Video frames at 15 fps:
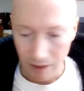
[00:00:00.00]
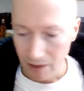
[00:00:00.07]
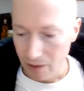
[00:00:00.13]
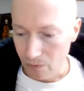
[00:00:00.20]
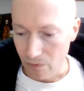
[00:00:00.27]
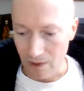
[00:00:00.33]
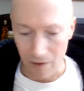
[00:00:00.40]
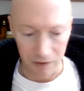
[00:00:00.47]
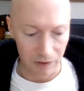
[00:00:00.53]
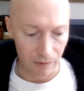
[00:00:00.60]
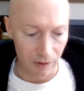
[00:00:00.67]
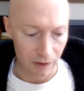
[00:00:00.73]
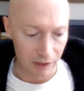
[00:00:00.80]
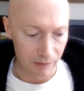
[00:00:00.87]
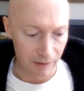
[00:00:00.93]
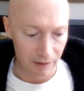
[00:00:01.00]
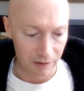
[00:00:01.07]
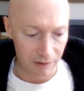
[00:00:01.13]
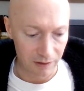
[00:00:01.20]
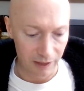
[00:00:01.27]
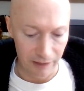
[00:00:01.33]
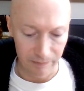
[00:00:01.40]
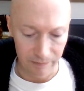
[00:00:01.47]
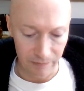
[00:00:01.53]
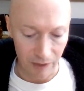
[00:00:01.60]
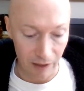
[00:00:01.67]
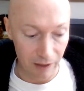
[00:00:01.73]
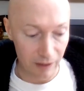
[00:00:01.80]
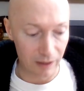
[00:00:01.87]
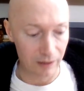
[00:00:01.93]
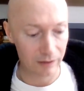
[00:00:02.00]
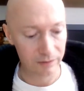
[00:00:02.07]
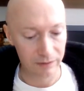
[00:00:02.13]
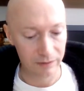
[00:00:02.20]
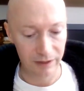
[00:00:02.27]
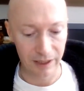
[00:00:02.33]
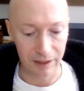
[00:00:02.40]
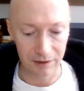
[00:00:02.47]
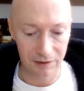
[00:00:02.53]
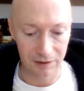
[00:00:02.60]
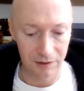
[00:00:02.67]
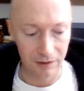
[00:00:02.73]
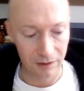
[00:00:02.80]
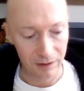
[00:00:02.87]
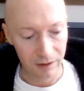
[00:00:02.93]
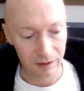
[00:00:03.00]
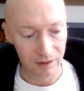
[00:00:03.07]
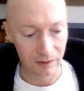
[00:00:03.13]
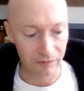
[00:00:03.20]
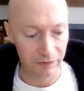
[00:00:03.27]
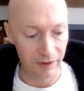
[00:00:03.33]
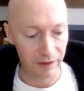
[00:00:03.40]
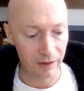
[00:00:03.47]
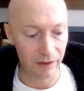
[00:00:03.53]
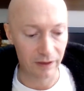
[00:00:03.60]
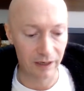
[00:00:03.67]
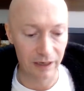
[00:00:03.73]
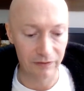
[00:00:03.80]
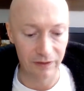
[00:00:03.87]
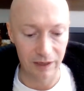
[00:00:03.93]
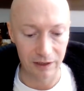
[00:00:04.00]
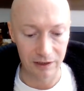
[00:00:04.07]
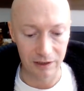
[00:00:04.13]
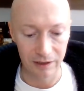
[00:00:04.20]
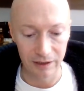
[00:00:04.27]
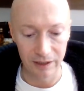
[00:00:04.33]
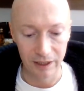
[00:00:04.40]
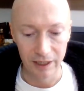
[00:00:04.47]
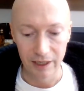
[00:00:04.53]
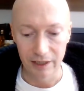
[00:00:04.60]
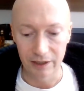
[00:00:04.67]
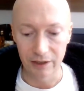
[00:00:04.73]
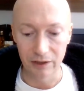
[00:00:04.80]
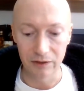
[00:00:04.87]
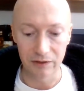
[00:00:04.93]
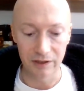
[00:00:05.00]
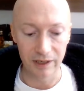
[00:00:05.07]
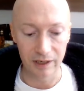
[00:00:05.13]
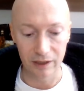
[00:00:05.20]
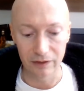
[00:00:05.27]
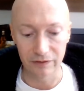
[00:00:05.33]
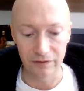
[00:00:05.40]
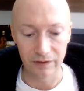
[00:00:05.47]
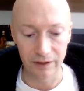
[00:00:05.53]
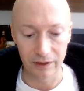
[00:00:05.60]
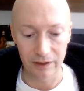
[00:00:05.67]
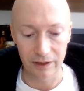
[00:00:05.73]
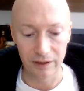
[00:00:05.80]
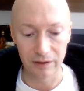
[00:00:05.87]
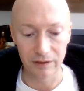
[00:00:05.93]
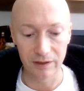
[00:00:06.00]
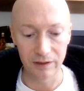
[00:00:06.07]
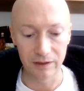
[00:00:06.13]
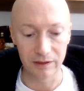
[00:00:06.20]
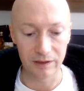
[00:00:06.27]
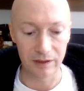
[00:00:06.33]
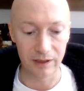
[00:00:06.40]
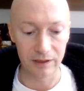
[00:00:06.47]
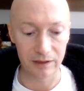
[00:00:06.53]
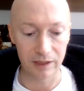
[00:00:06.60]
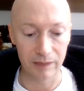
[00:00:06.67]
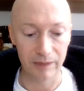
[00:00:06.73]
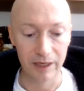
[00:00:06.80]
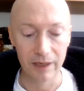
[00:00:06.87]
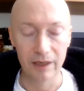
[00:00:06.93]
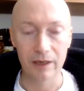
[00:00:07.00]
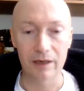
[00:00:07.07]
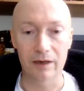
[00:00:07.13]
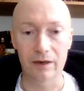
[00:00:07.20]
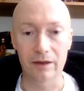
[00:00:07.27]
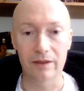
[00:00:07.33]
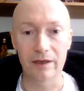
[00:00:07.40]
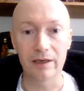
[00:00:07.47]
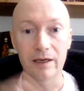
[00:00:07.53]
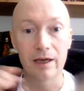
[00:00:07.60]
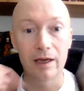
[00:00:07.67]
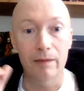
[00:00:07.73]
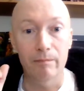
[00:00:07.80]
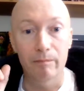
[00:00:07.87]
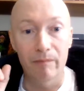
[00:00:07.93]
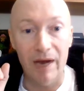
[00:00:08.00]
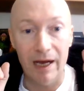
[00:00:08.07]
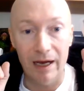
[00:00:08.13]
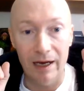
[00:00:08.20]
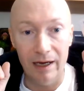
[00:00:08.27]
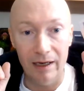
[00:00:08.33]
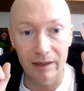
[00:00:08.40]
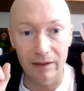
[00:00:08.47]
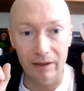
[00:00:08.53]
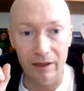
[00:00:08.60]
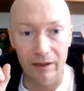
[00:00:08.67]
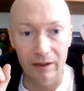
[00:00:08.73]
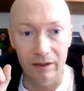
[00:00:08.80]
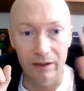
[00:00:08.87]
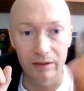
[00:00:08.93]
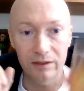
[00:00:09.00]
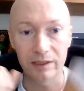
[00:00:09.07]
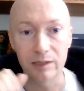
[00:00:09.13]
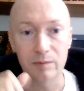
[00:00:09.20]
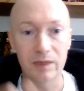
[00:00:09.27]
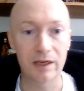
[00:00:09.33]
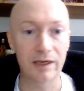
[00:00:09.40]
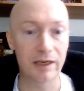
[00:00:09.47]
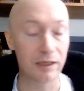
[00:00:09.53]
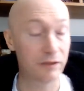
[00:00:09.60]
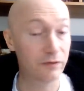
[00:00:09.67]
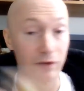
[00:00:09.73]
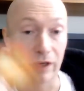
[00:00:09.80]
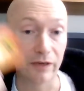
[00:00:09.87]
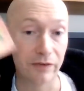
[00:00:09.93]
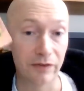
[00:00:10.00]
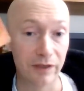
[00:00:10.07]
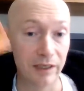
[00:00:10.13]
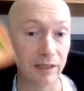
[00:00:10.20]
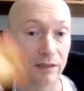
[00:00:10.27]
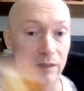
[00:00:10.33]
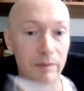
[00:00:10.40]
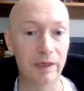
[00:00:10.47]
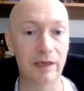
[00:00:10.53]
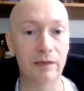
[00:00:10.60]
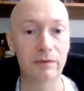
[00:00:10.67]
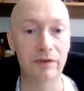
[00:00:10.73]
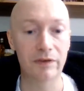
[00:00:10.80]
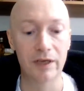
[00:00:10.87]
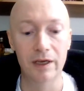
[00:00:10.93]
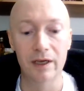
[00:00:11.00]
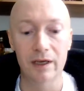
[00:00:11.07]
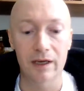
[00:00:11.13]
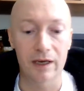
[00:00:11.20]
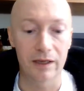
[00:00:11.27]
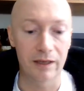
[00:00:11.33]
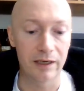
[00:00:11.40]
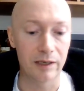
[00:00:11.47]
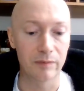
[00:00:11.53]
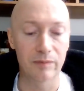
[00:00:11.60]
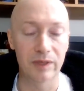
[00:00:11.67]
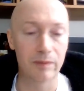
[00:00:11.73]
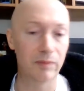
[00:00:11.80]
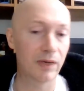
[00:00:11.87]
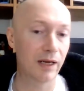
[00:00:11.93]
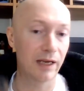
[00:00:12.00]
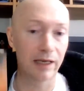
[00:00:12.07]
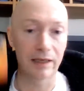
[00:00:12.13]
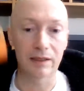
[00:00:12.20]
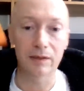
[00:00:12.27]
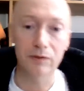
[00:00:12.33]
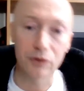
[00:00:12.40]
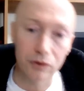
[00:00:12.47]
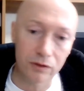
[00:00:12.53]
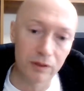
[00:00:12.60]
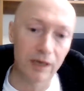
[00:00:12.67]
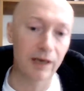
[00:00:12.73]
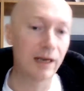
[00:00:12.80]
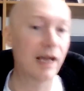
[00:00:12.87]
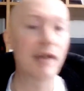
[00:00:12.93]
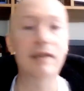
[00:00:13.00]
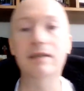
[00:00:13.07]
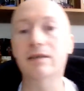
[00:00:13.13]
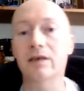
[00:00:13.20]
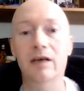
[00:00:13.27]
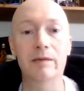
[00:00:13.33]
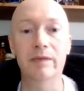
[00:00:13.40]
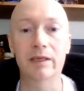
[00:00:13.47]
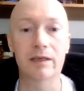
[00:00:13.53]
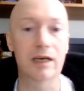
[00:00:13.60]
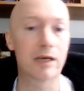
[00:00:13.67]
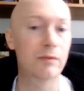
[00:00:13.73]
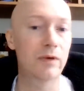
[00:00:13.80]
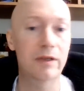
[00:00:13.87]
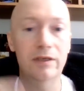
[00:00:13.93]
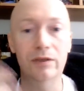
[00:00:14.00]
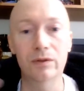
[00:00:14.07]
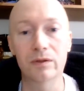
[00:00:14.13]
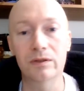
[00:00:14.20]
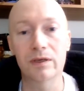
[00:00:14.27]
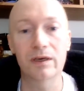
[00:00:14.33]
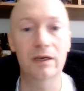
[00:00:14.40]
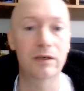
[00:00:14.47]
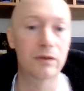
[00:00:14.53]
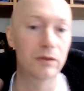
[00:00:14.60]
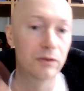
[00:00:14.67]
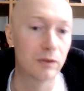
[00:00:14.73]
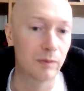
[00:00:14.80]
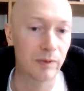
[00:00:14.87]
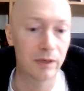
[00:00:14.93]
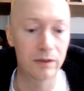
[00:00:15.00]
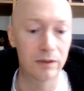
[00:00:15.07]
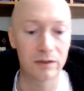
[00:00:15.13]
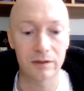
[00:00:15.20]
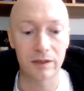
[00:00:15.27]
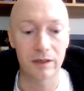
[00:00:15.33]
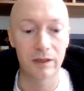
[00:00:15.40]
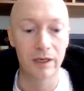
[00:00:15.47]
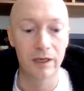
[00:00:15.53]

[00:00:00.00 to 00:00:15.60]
What else do I like about this game? Yes, something that I haven't actually used yet, hopefully I can use it in today's game, are the mad cards. Each player gets 5 of these to begin with, and they can be played at any time in the game, whether it's your turn or your opponent's turn,